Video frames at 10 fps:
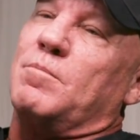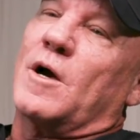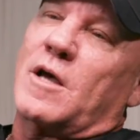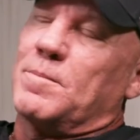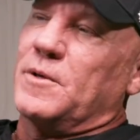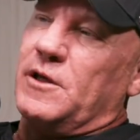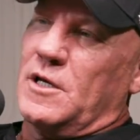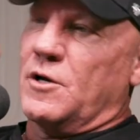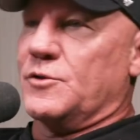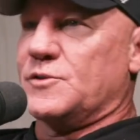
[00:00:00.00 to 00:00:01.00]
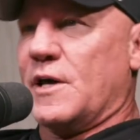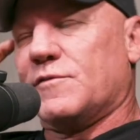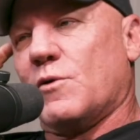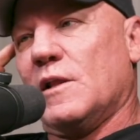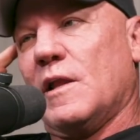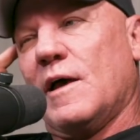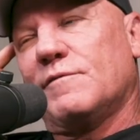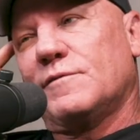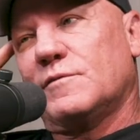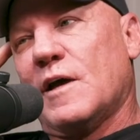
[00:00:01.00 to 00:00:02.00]
A couple of years after I
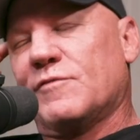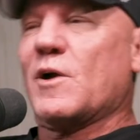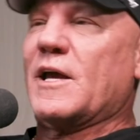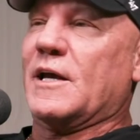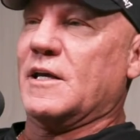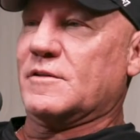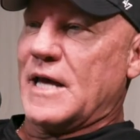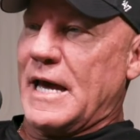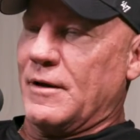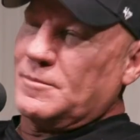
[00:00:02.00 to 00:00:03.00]
left, after I got kicked out.